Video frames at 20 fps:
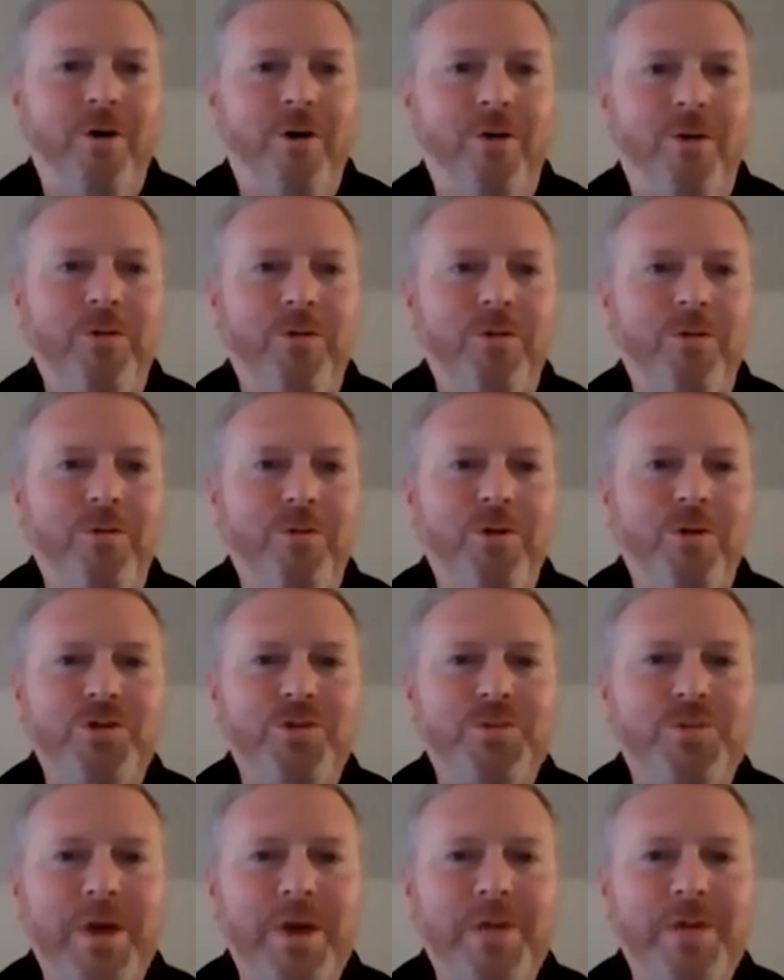
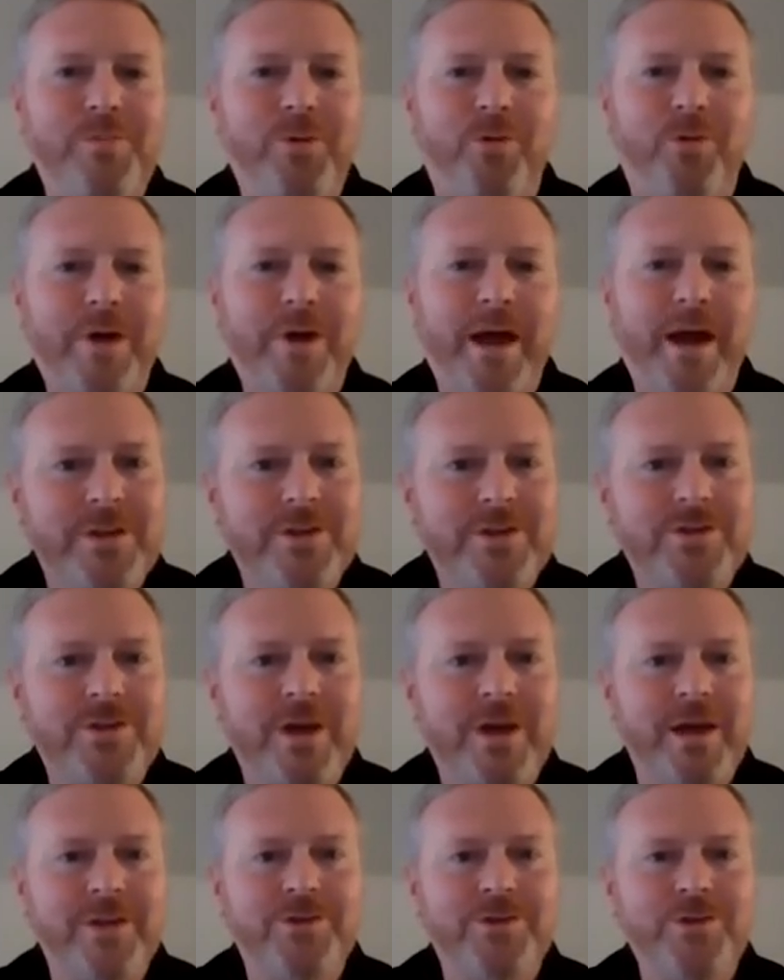focusing on your business
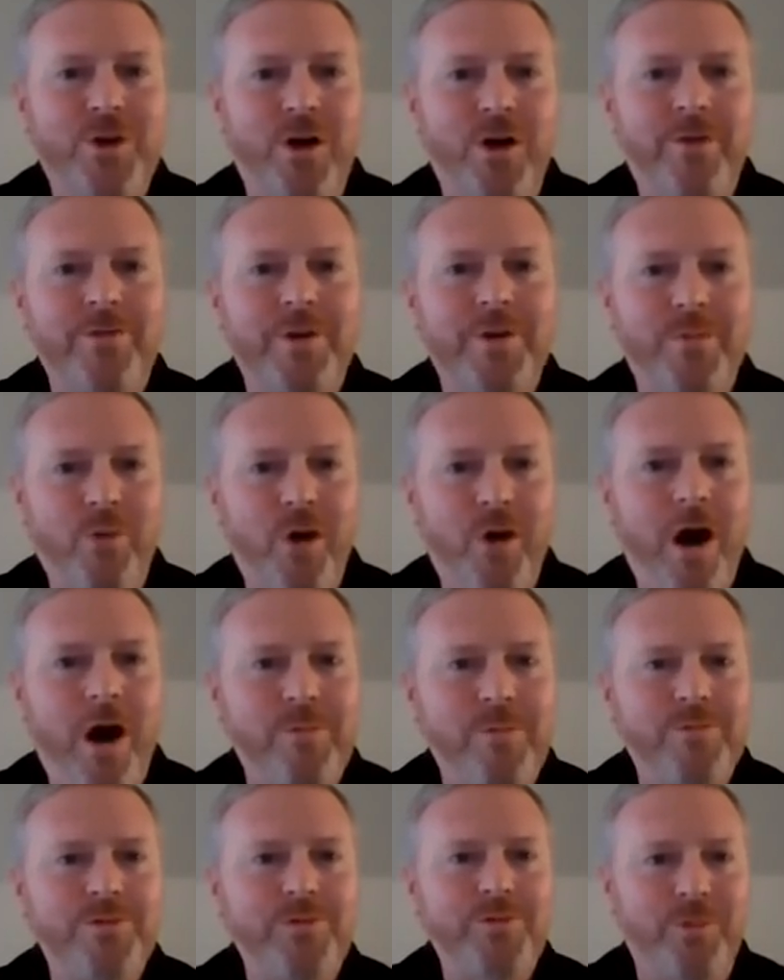and solving
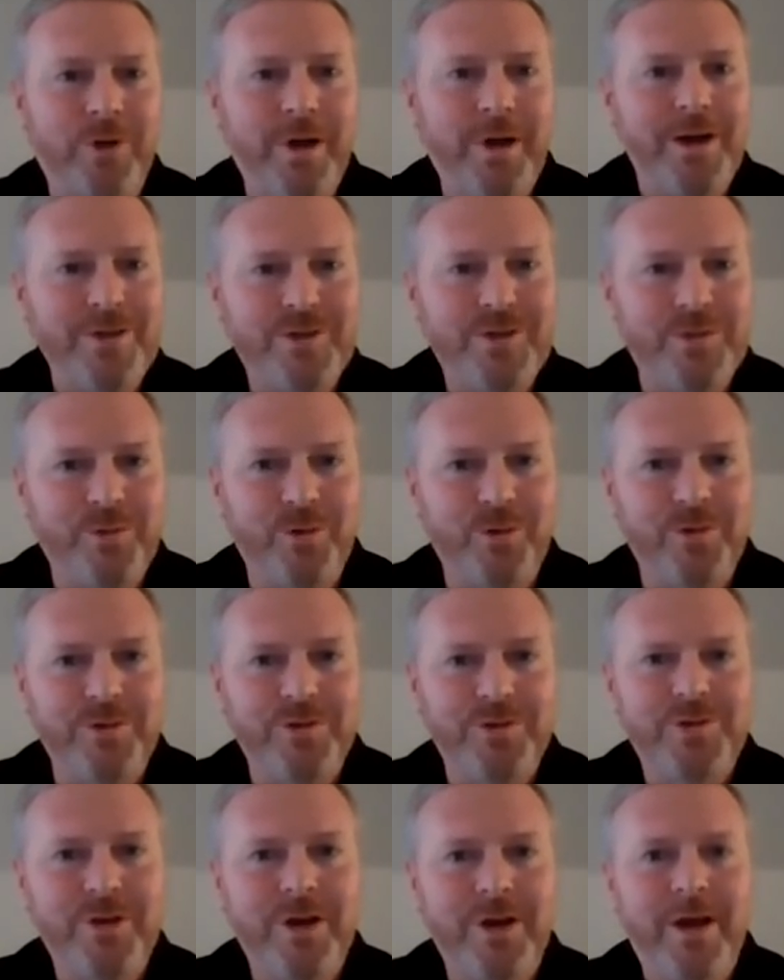problems for
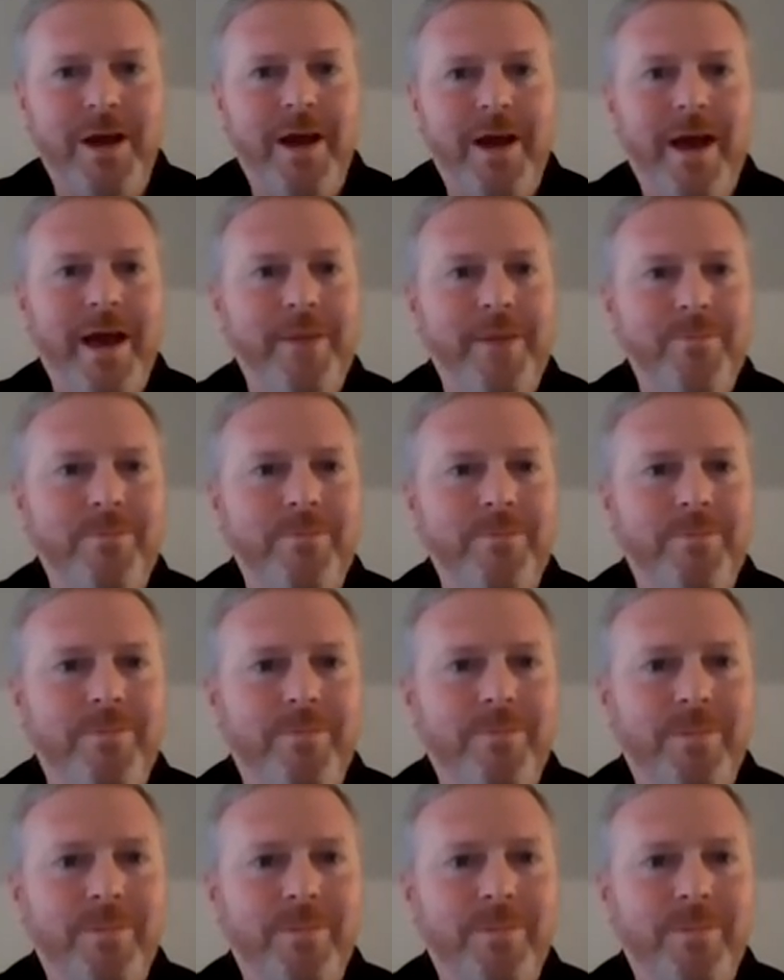customers and